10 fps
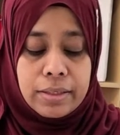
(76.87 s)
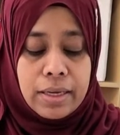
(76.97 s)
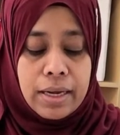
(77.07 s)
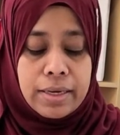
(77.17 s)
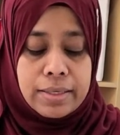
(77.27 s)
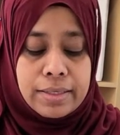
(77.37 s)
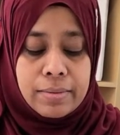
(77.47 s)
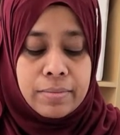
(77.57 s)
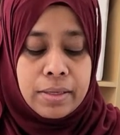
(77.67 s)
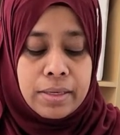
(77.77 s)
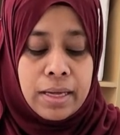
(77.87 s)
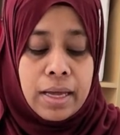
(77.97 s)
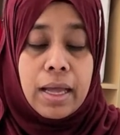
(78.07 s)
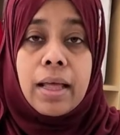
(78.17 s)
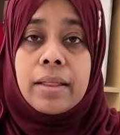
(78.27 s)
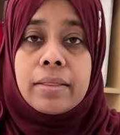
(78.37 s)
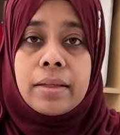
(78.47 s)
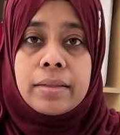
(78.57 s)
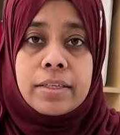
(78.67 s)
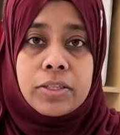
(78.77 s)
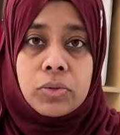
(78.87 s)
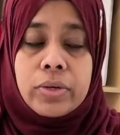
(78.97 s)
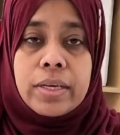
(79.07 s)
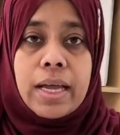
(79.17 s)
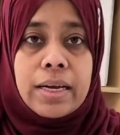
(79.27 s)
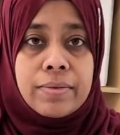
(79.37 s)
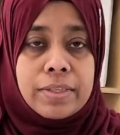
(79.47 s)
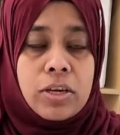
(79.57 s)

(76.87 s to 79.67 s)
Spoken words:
and assembled, and then the sewing allowance,